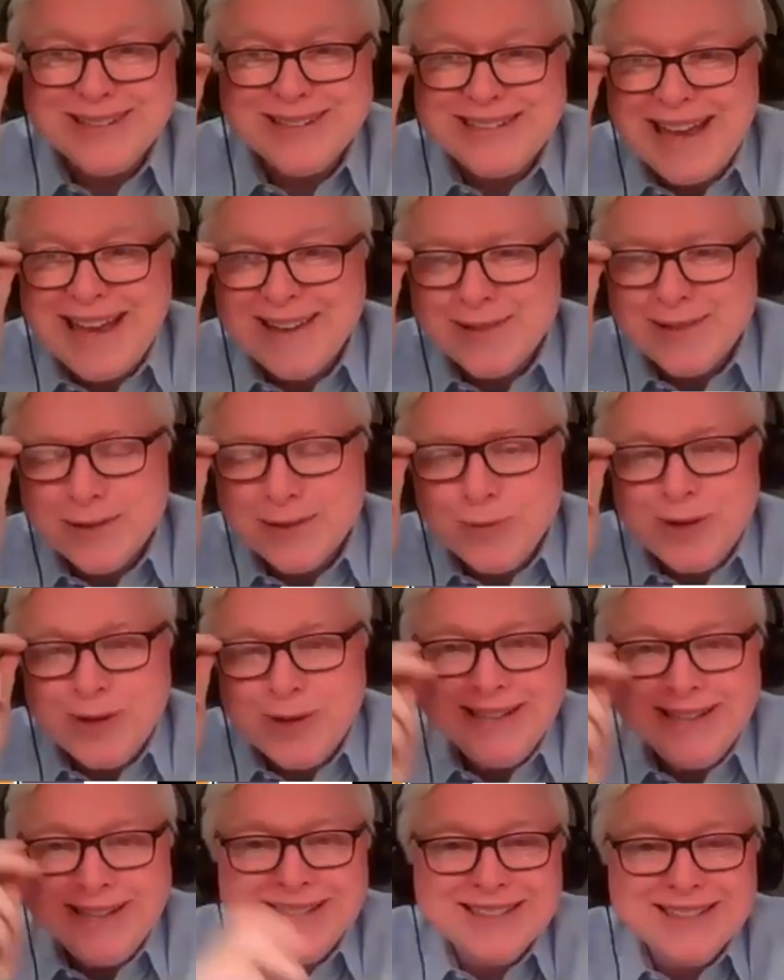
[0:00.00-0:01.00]
down in the
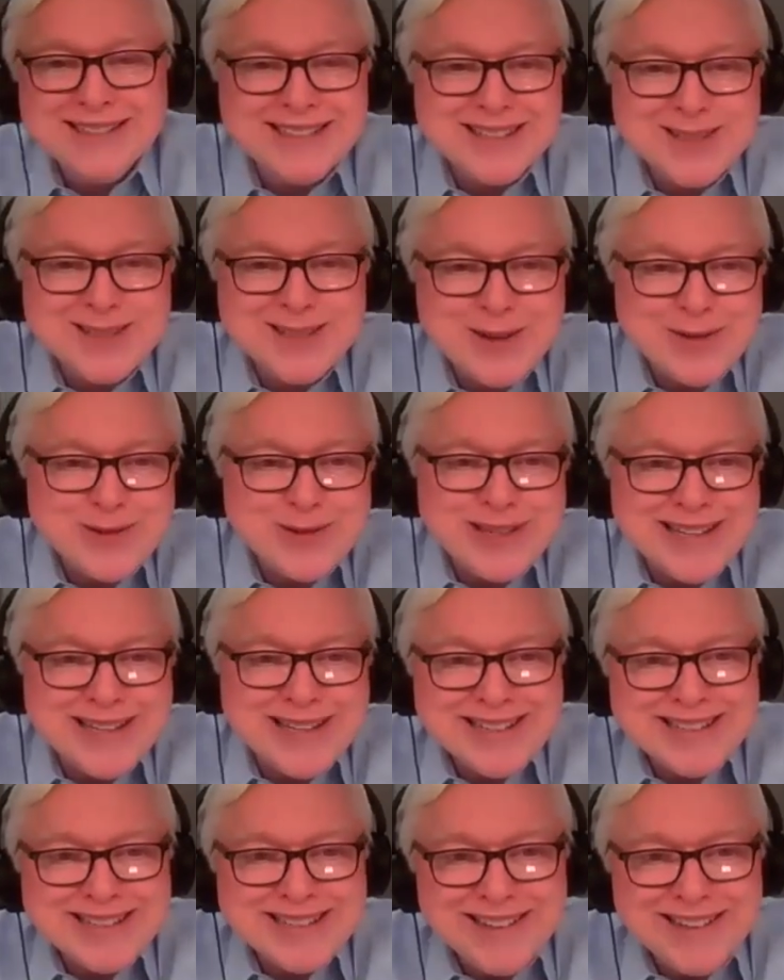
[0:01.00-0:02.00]
weeds. Let's go to the
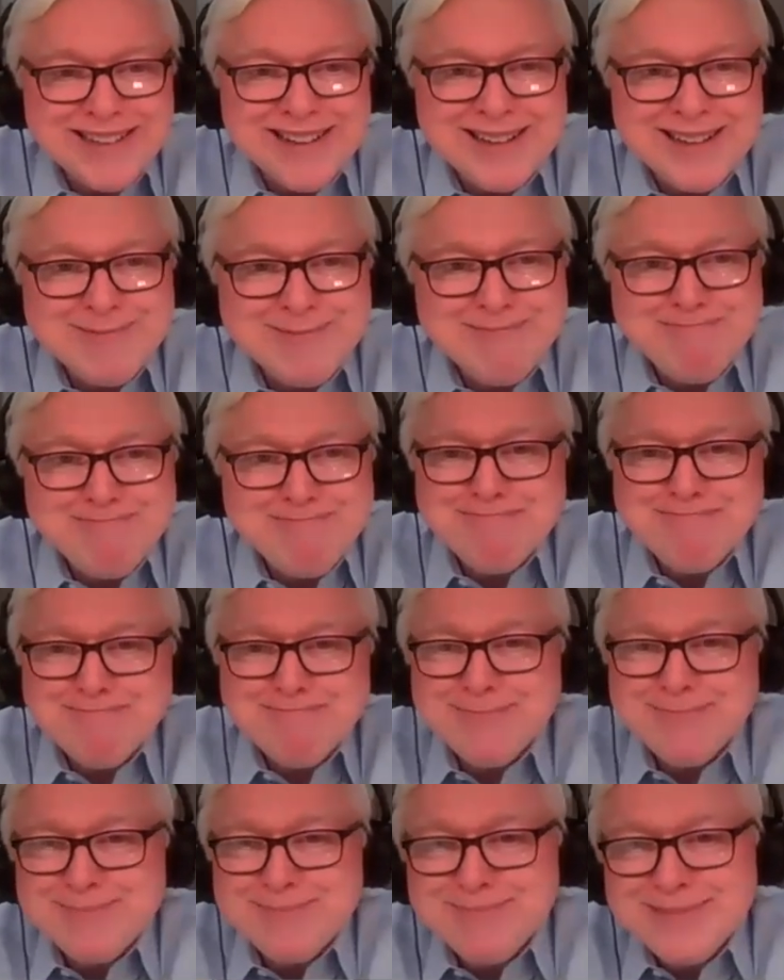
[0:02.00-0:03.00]
next slide.
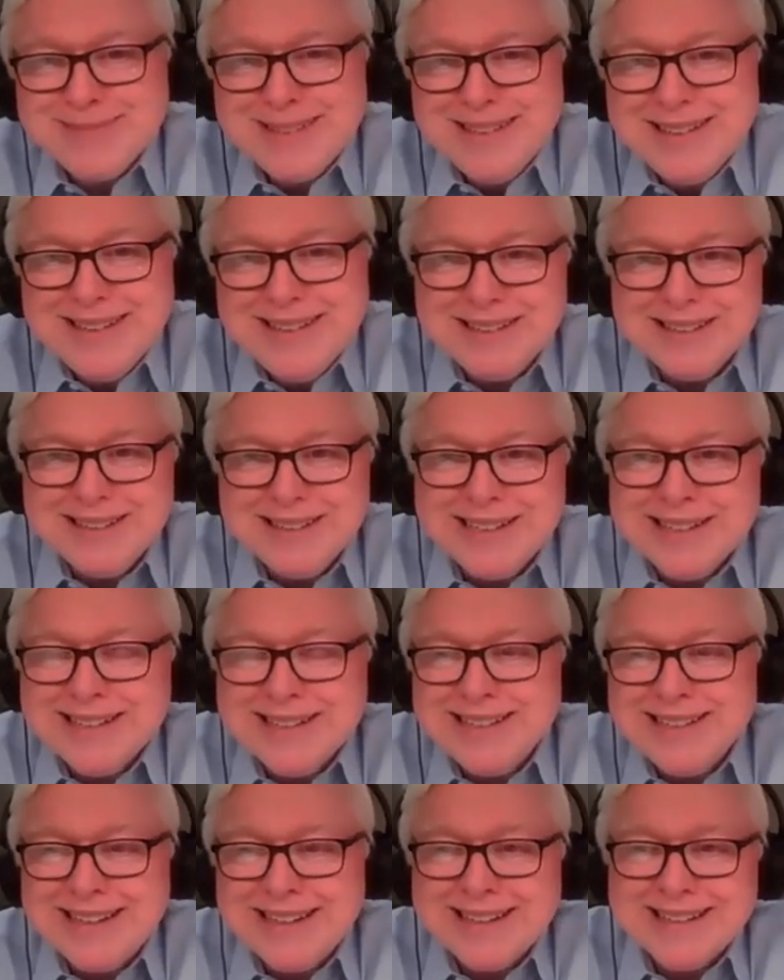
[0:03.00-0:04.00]
Glenn,
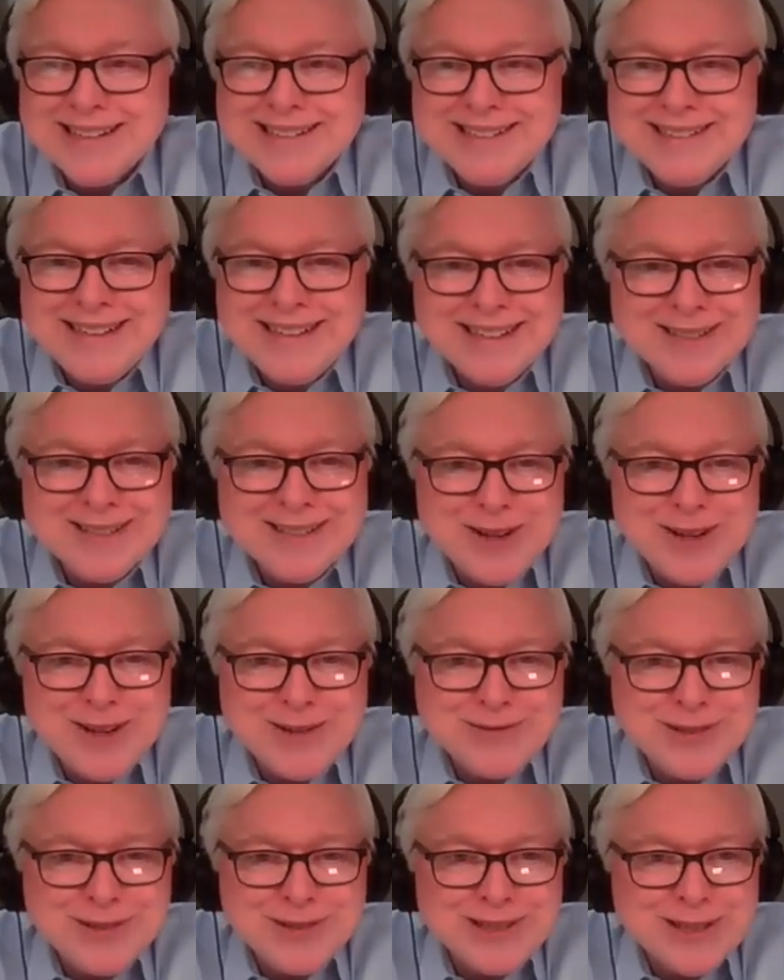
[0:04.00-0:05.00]
kick us
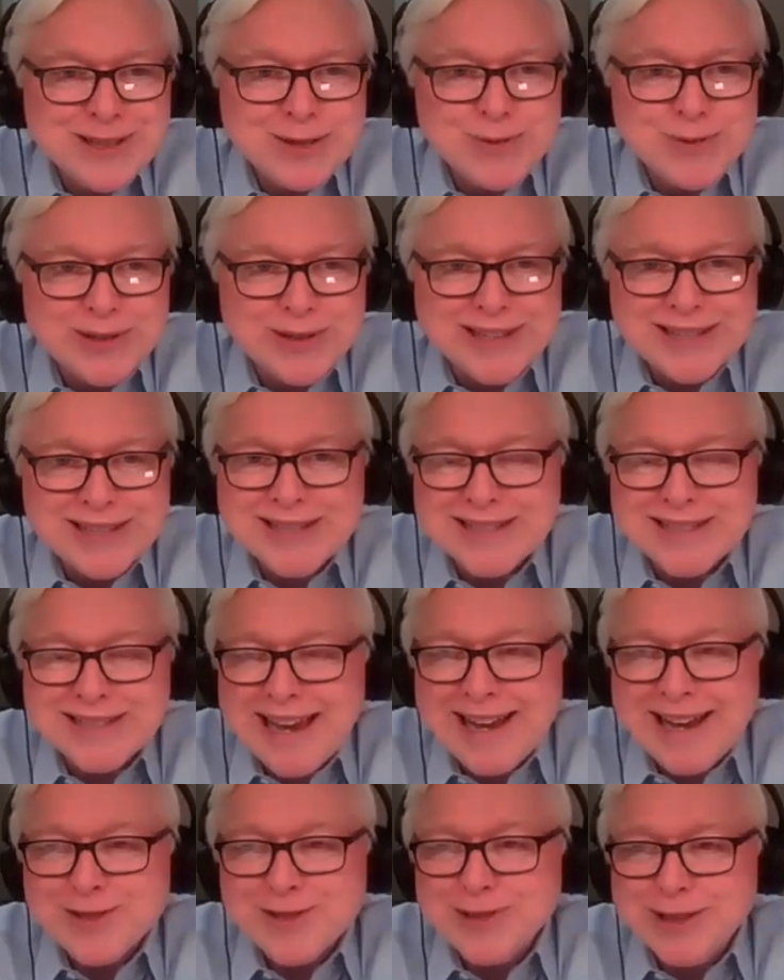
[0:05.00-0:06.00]
off on this one. This is
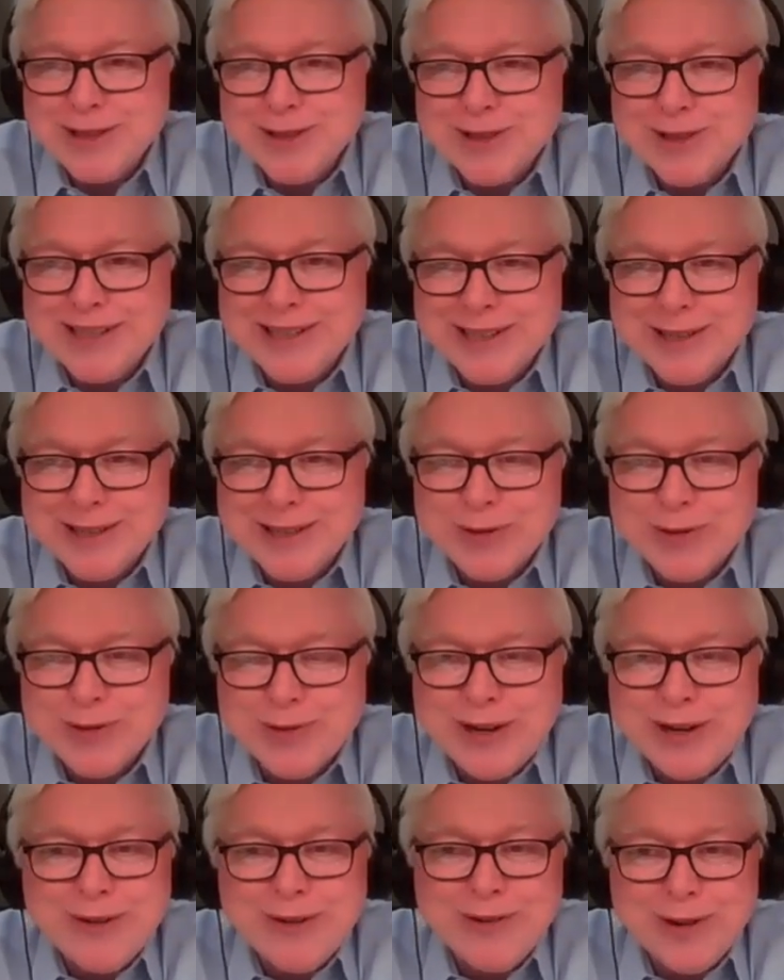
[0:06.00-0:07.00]
actually looking a little
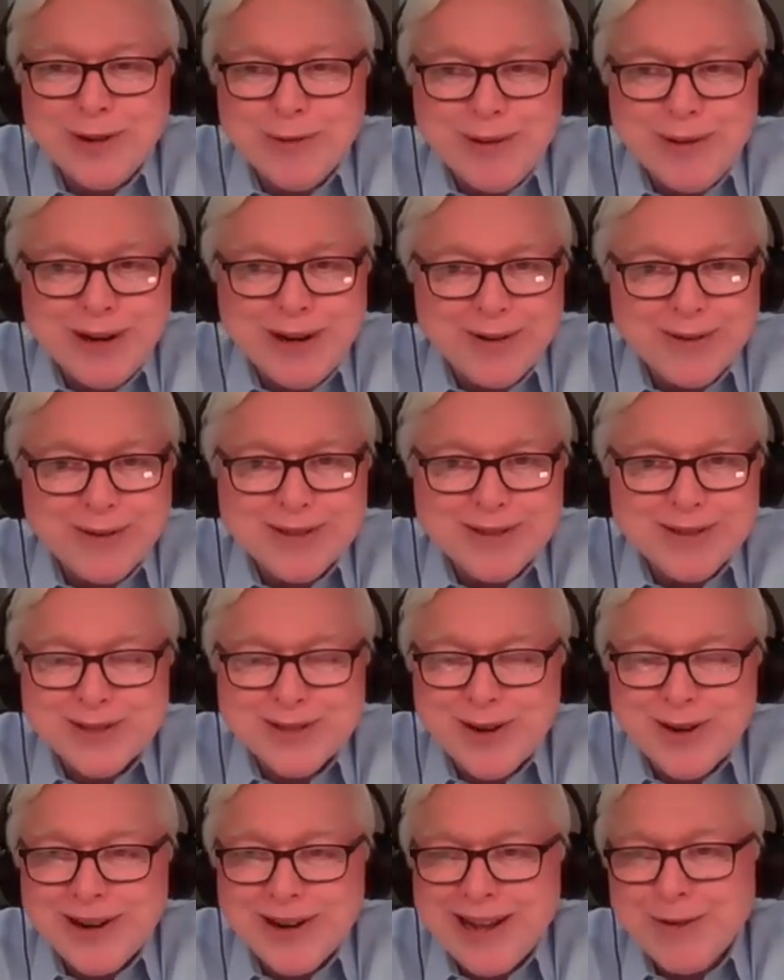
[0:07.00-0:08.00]
rear view mirror to
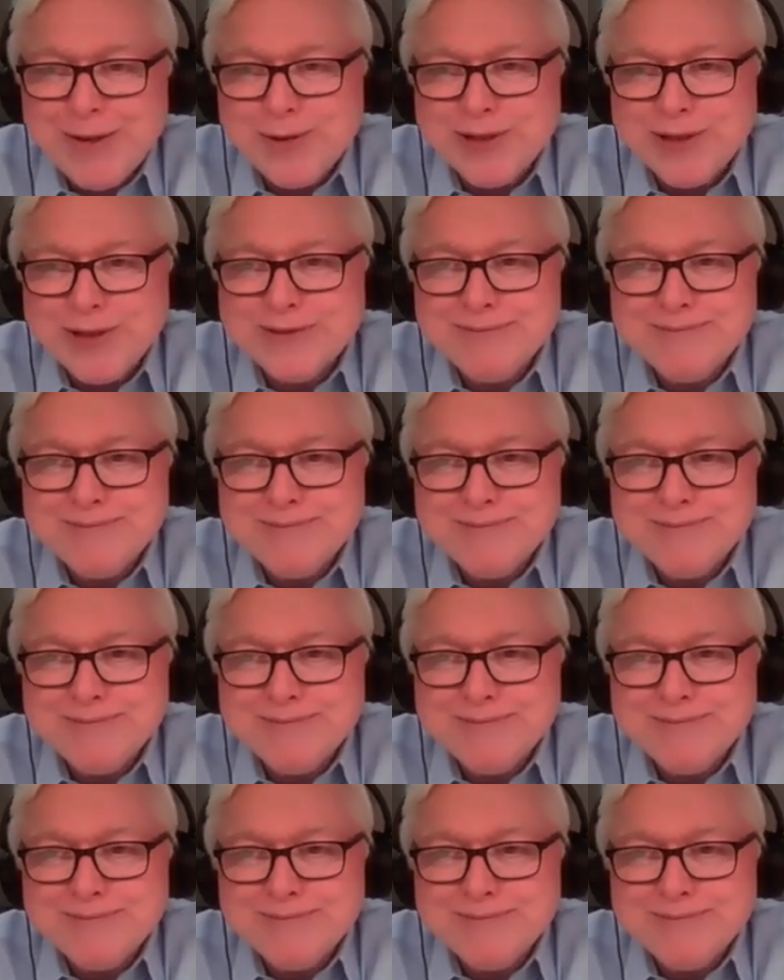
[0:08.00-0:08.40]
start out with.